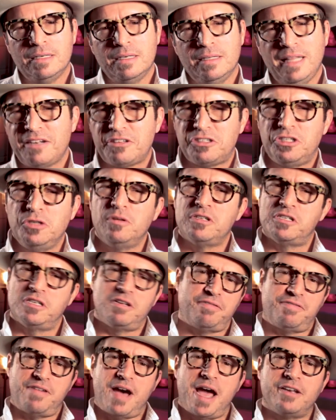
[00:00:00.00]
That too is a
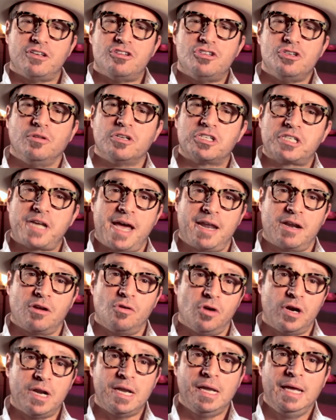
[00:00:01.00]
defined Jewish
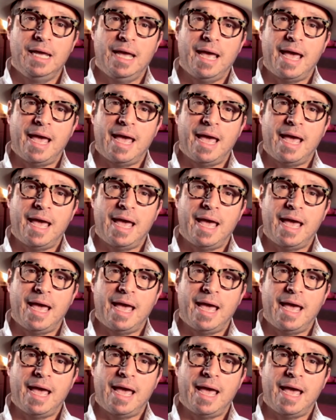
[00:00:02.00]
category,